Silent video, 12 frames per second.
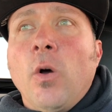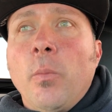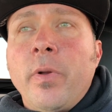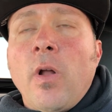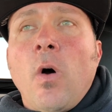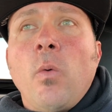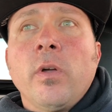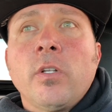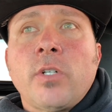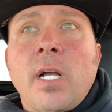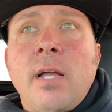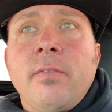it open to all wheel
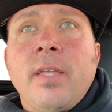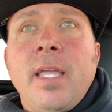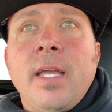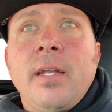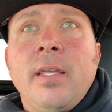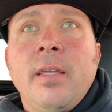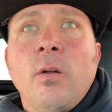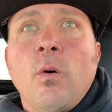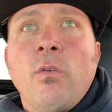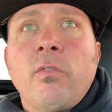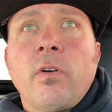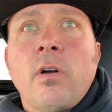drive. Can't hit
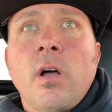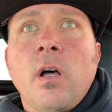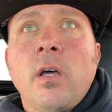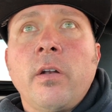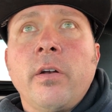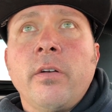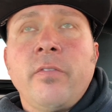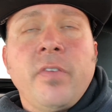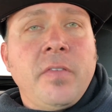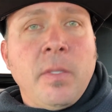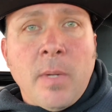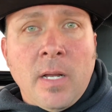over
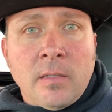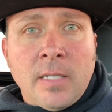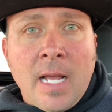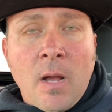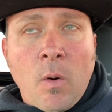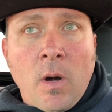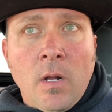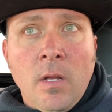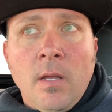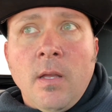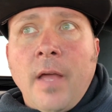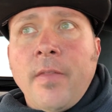150 miles an hour.
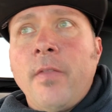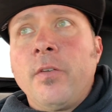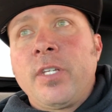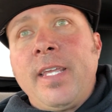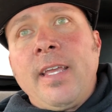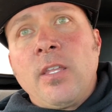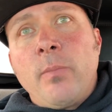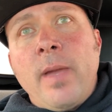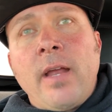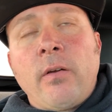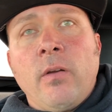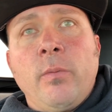And then there's King of the
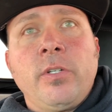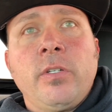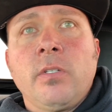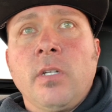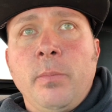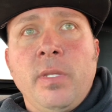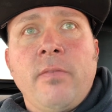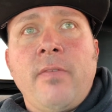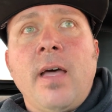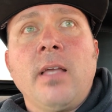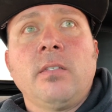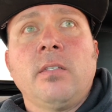Bakery, which is gonna be the
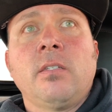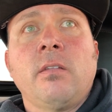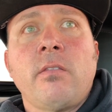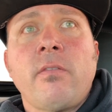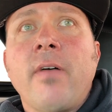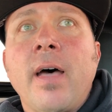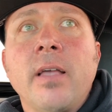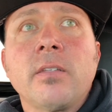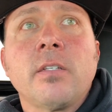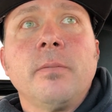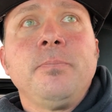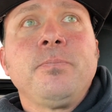fastest of the
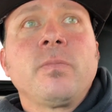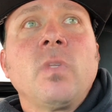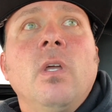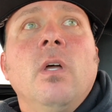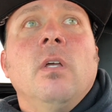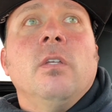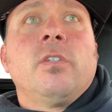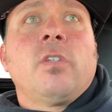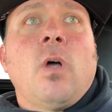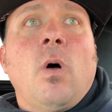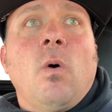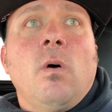fast.
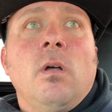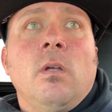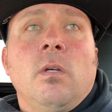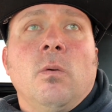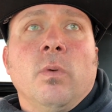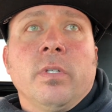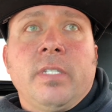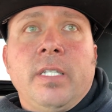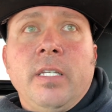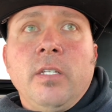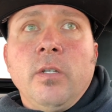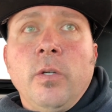So we'll
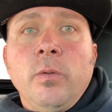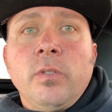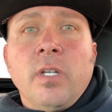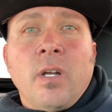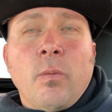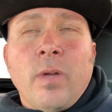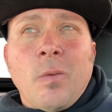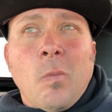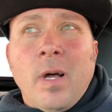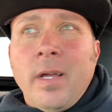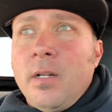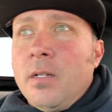see who's gonna run
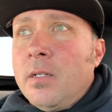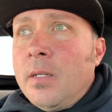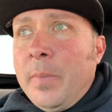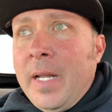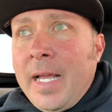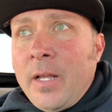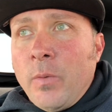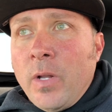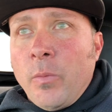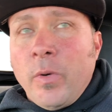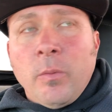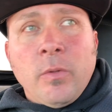what. I mean, I could
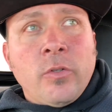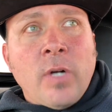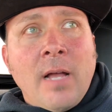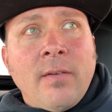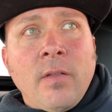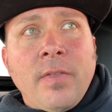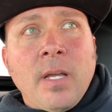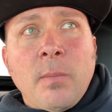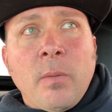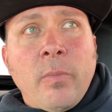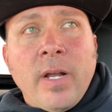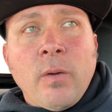run rear wheel drive. I don't think I'm
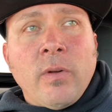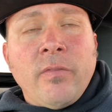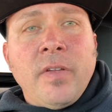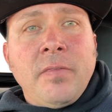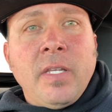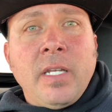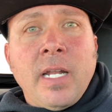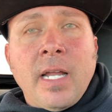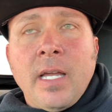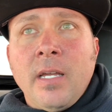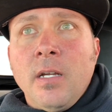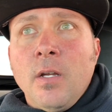gonna break 150
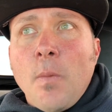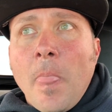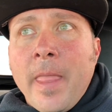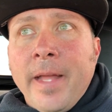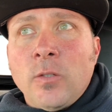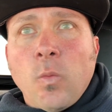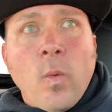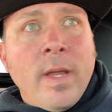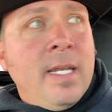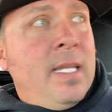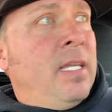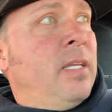today. It's
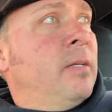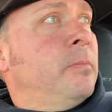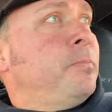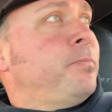windy.